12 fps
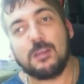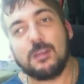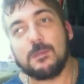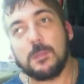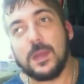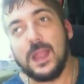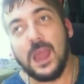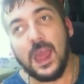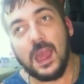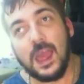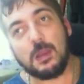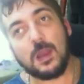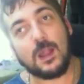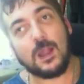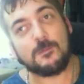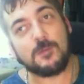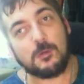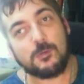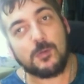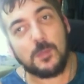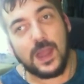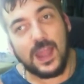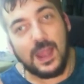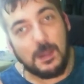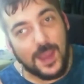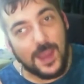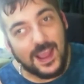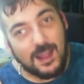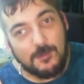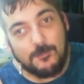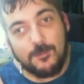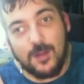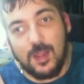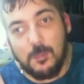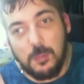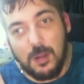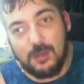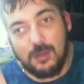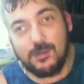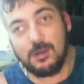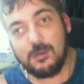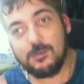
I mean, you interview somebody, you make a new friend in the process.